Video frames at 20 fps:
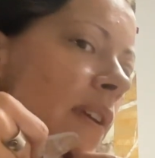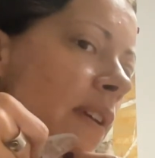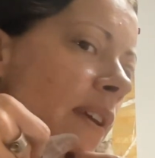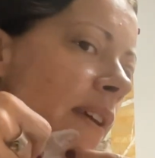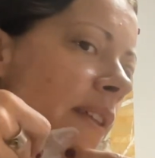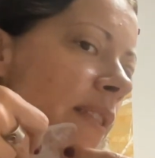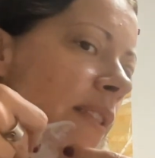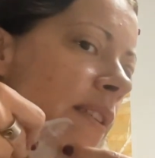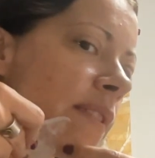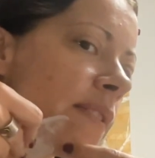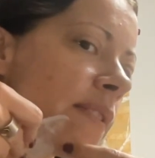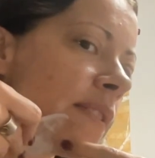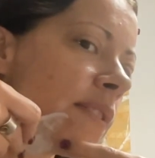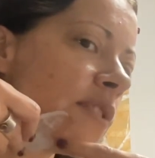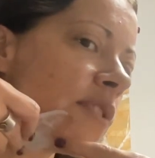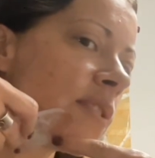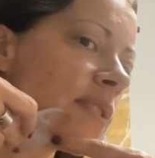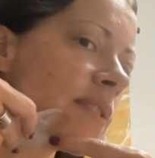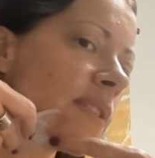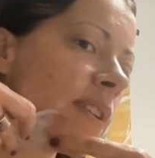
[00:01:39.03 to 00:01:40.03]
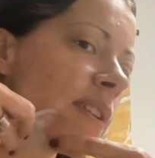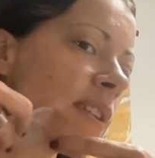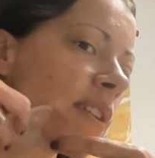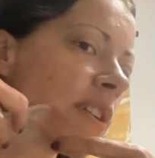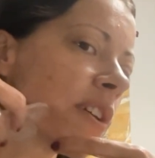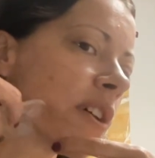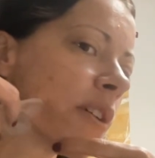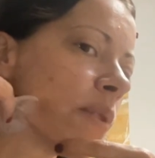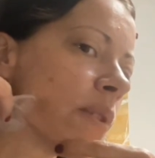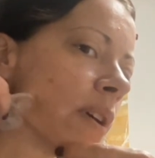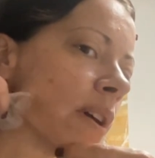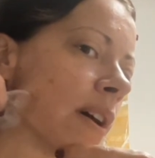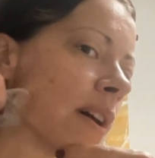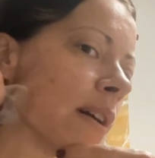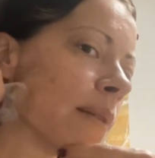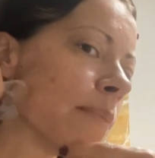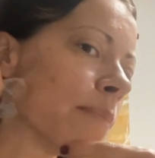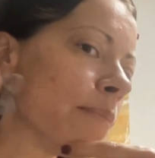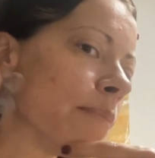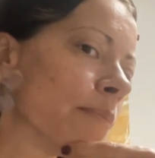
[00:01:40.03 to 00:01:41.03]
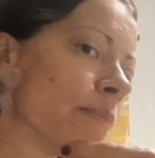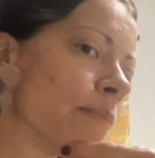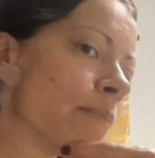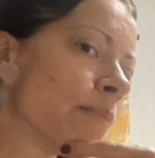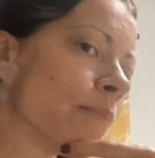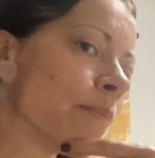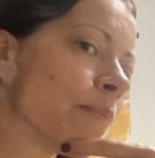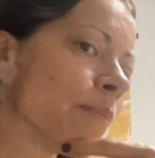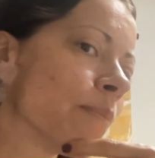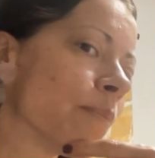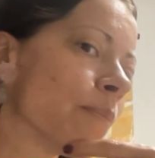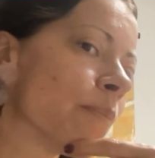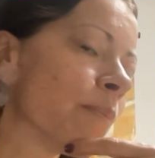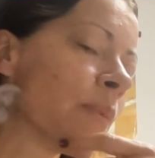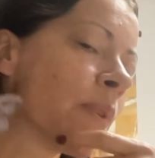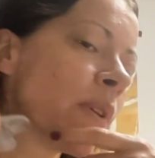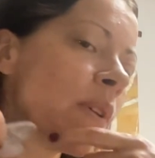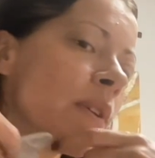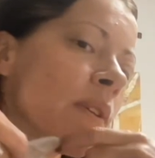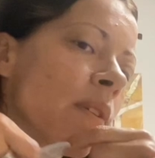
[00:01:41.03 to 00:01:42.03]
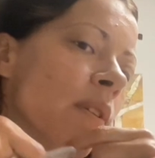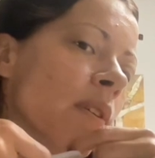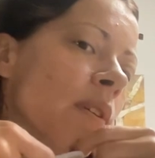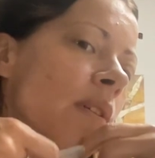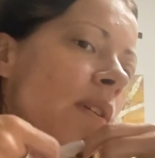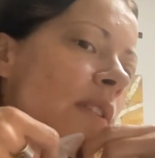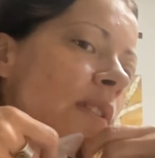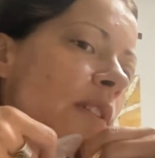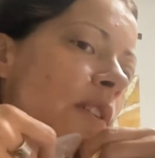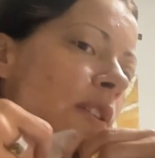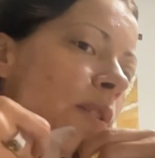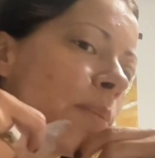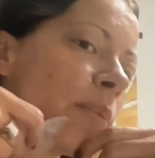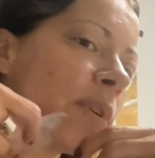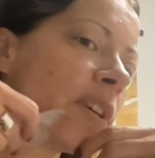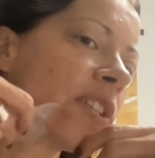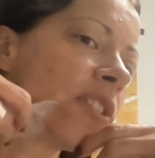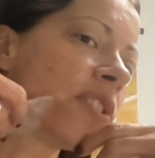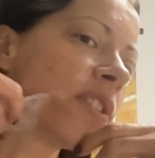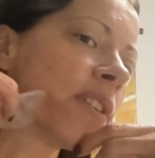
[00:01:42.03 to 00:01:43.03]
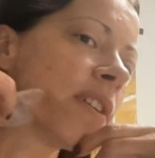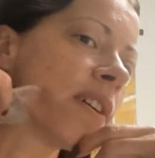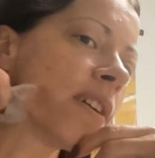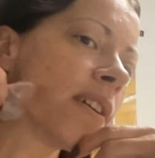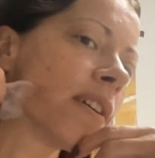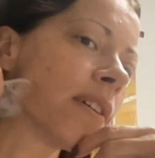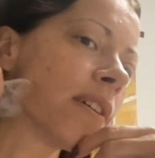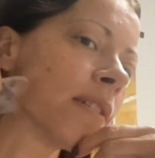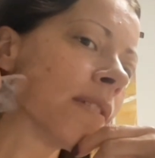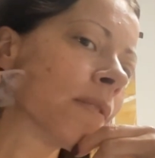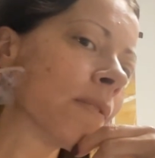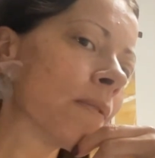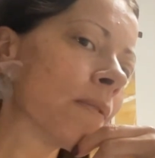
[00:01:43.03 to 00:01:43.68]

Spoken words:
and this is just gonna go up along my jaw.